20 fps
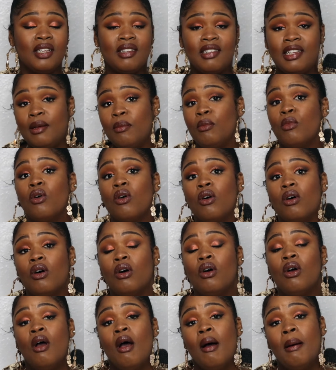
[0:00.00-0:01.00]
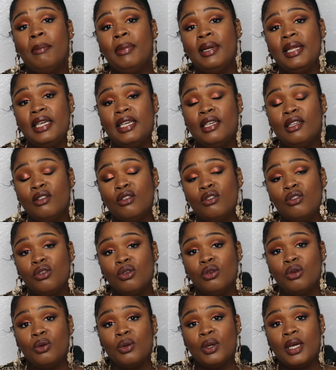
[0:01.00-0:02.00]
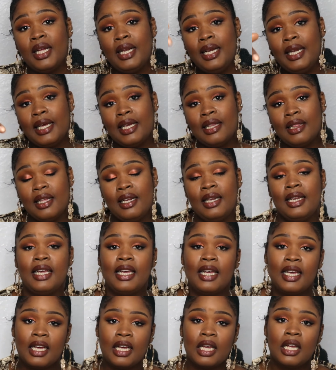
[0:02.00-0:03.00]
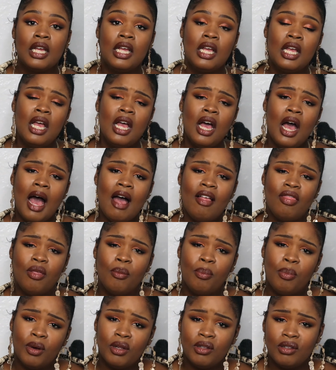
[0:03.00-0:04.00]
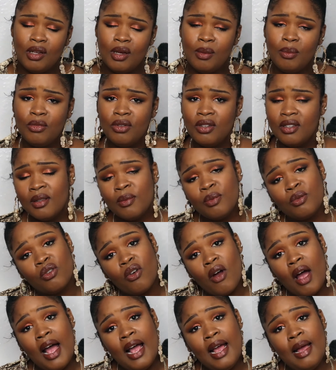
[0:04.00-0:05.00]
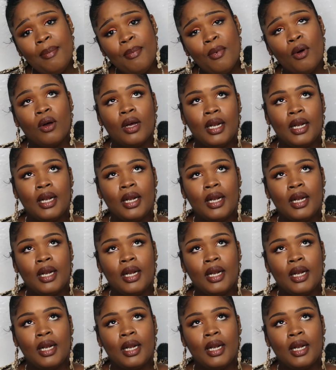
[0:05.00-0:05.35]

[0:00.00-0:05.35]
to see more, please do click the link at the bottom to subscribe.